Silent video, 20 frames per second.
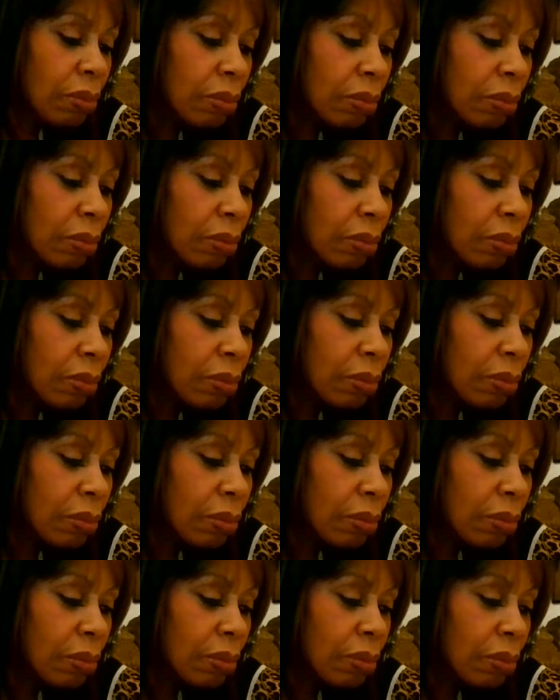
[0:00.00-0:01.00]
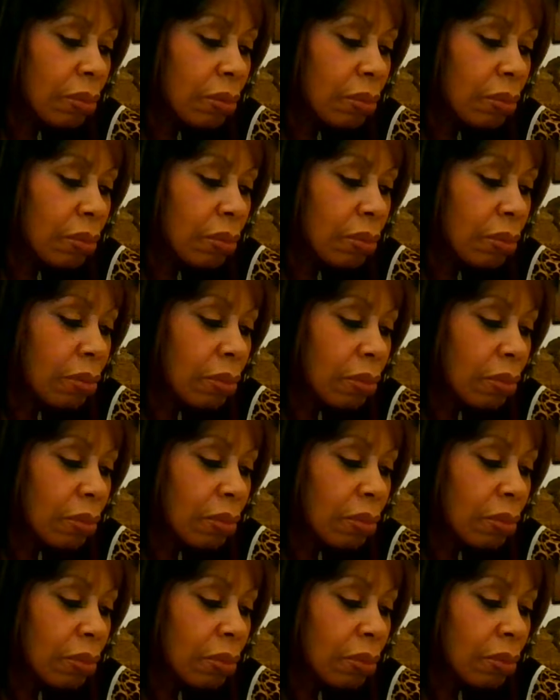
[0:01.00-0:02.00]

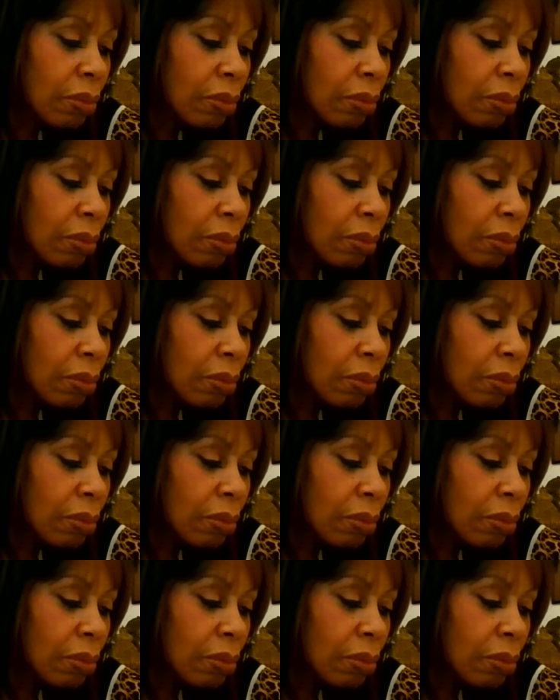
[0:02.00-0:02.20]
(no one is talking)